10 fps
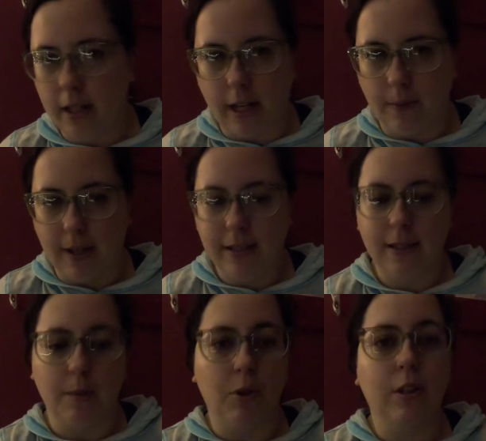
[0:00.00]
Anyways,
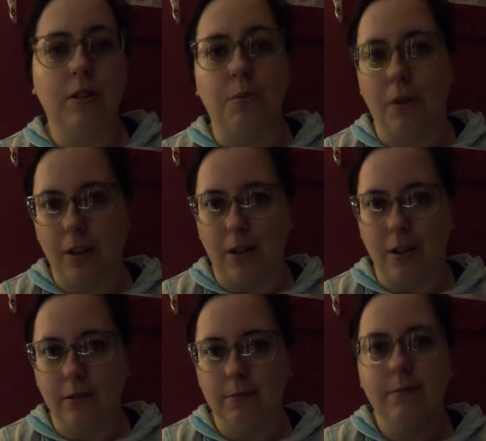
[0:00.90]
the book is really
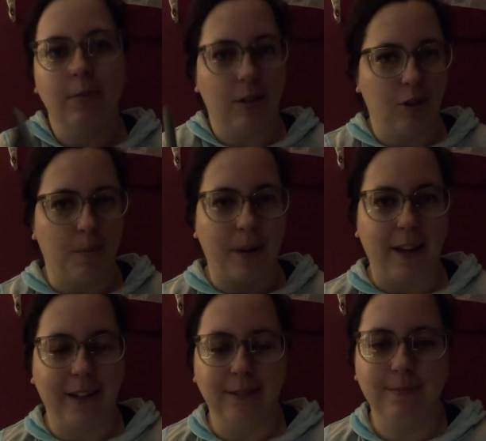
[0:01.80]
good. Let's jump
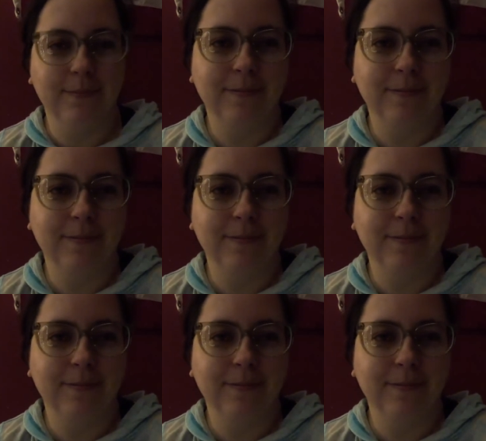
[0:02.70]
back in.